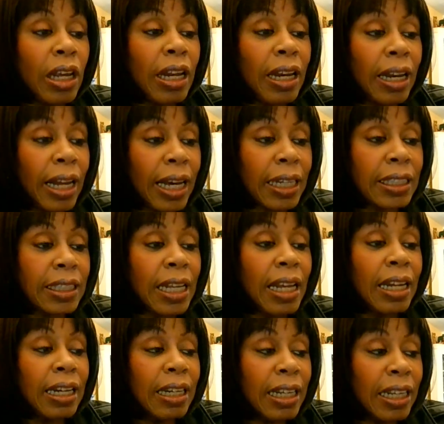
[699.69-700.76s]
lacks
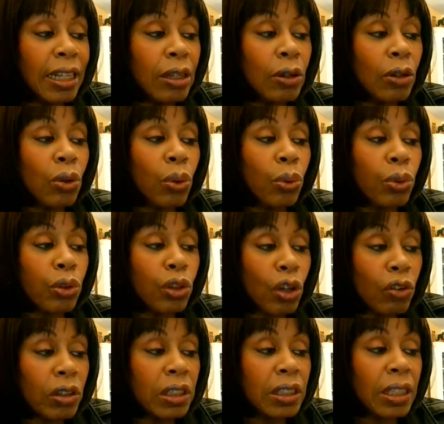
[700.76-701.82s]
legal
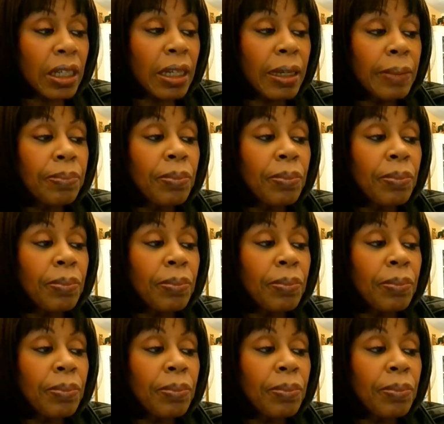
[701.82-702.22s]
authority,